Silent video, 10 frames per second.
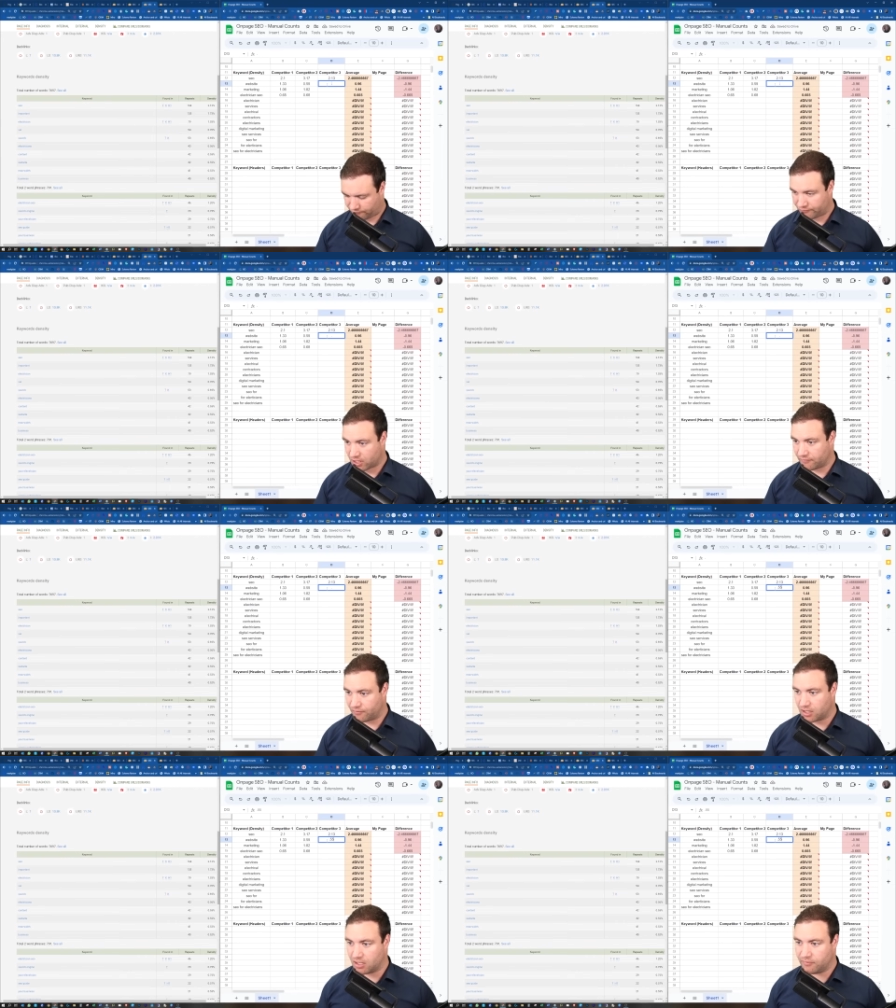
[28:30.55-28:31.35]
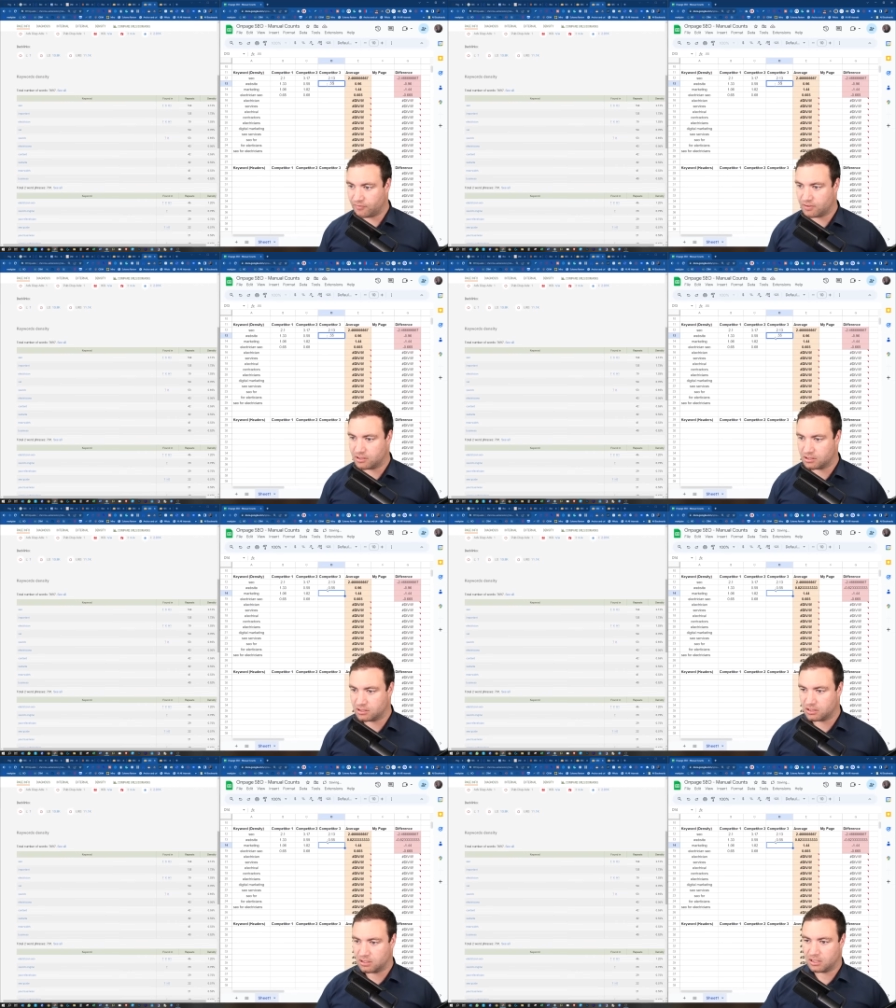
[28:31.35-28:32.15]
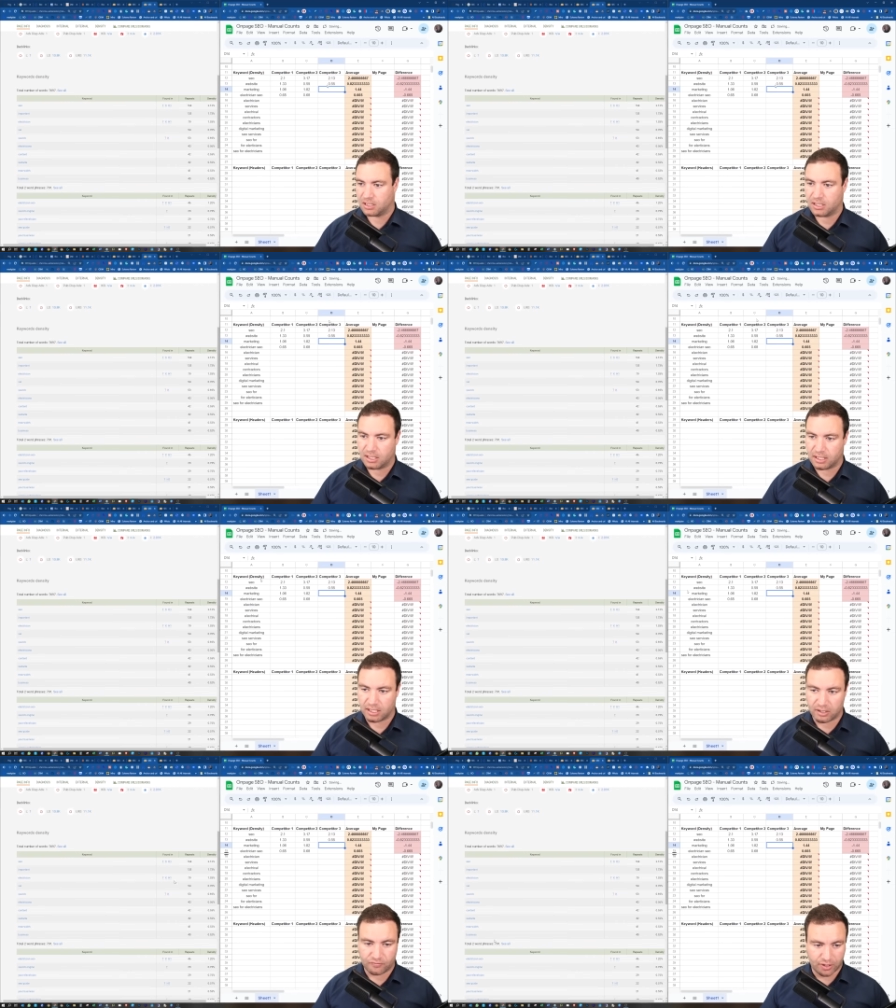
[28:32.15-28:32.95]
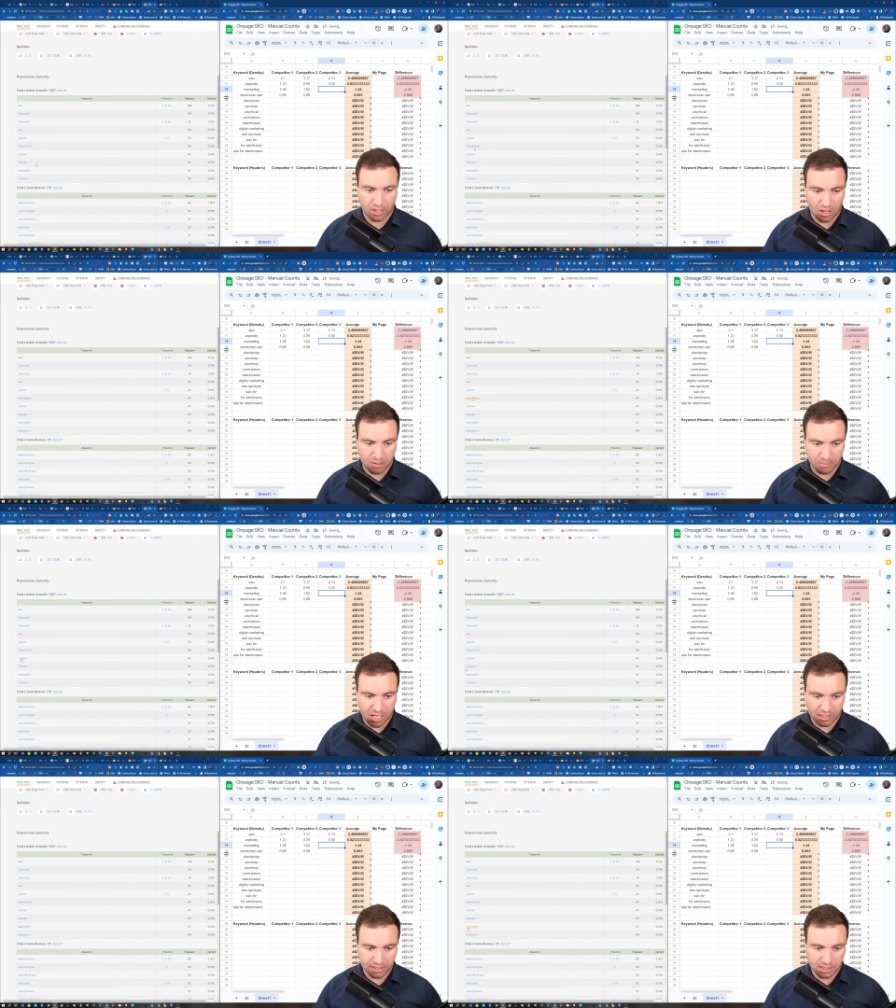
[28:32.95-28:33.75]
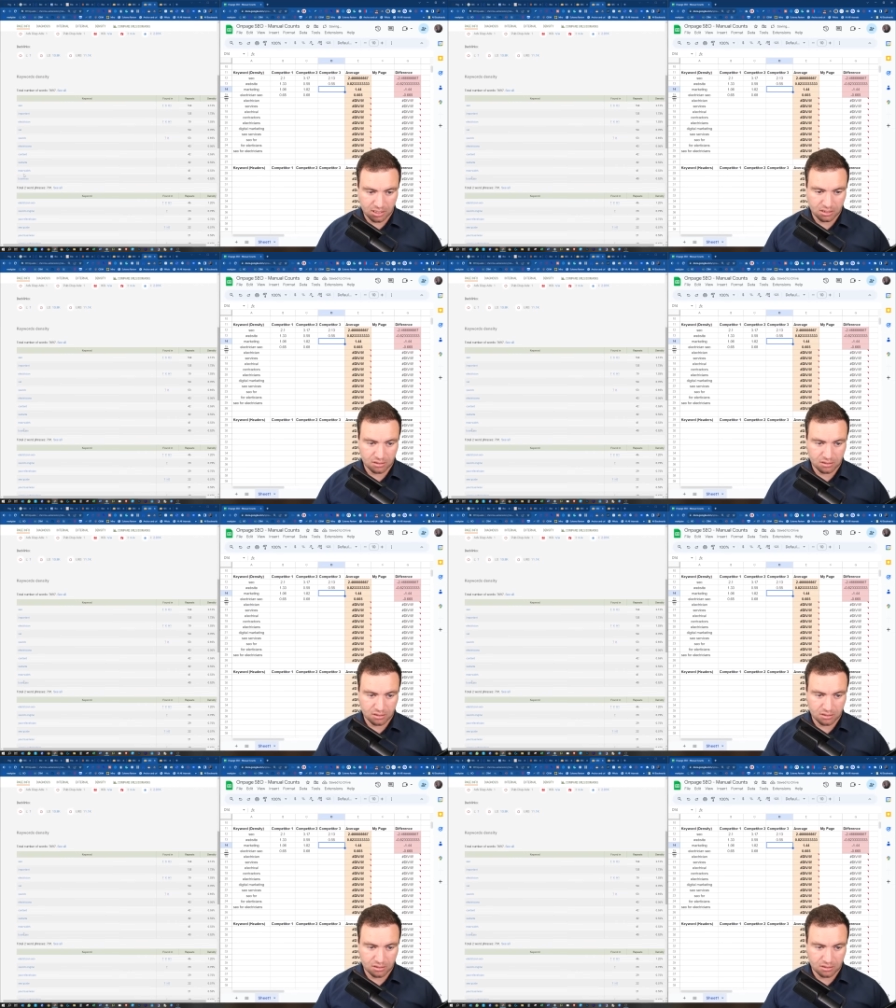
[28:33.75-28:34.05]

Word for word: five five. If we go marketing,